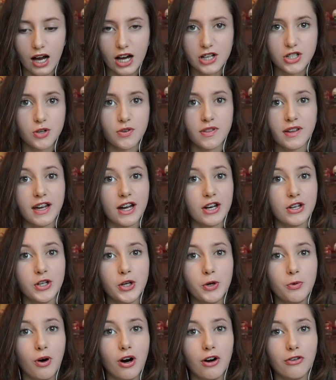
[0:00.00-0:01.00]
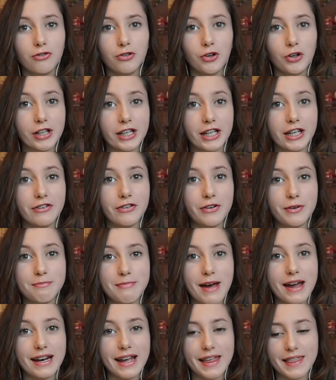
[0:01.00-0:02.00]
I don't think I knew what a vlog even
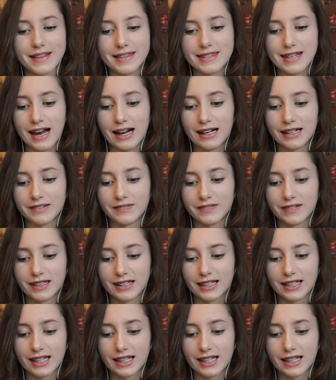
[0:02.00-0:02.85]
meant at the time.